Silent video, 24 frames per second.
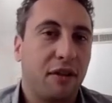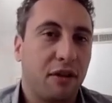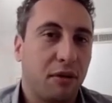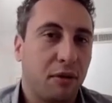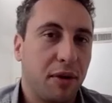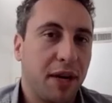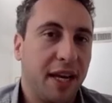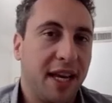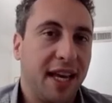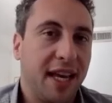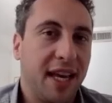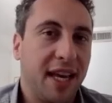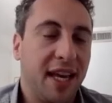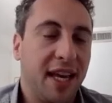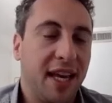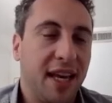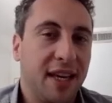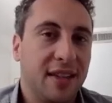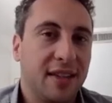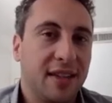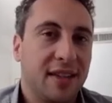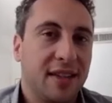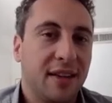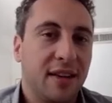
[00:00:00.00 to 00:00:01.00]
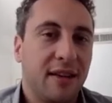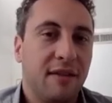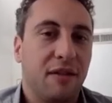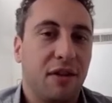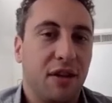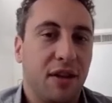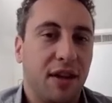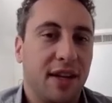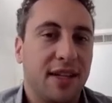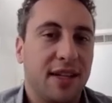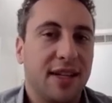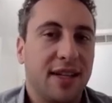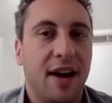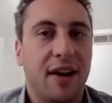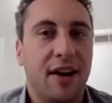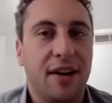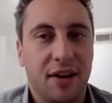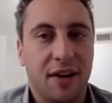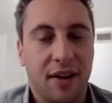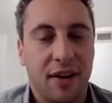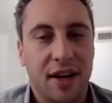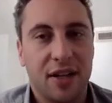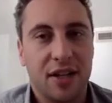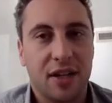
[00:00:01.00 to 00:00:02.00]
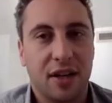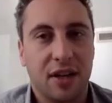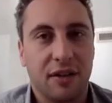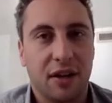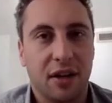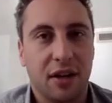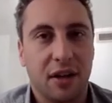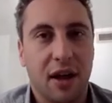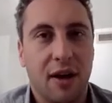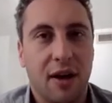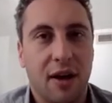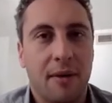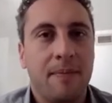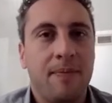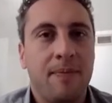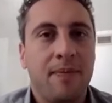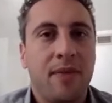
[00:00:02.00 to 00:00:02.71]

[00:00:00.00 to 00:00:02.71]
three keys for the entire duration of your loan.